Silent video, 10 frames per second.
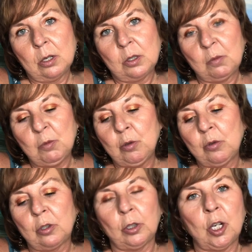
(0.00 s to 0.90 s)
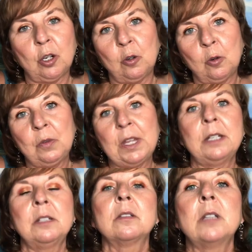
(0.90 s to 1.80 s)
smooth glow
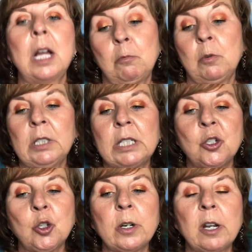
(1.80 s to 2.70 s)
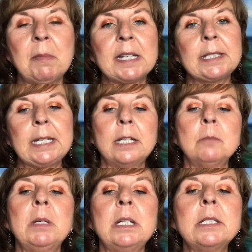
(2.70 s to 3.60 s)
that I really enjoy on my
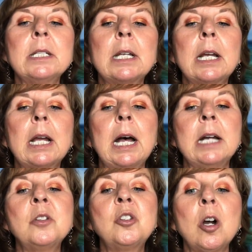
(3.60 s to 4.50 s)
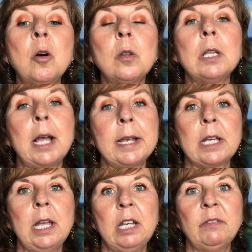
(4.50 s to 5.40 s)
skin but I don't like
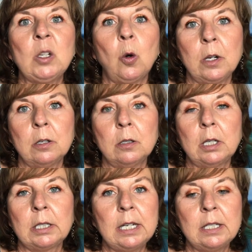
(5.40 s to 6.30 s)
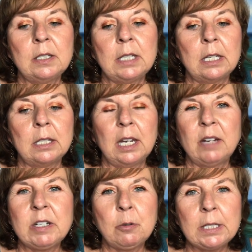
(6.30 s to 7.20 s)
a heavy oil I can't stand the
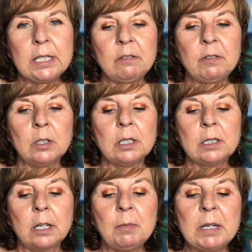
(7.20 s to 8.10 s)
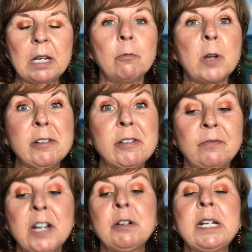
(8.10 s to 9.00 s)
heavy greasy feel it's got to be a
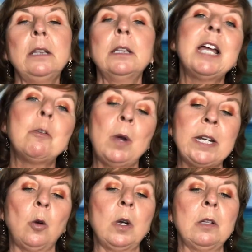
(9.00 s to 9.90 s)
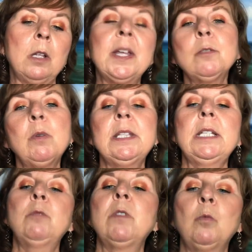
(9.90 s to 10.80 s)
very lightweight oil and that's what
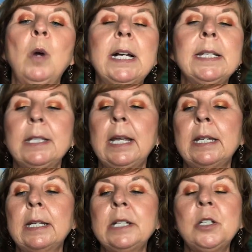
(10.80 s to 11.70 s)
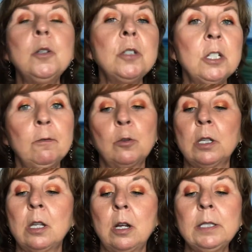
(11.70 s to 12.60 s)
this one was and I used it for
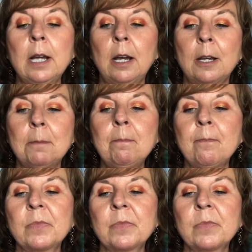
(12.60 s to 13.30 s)
a long time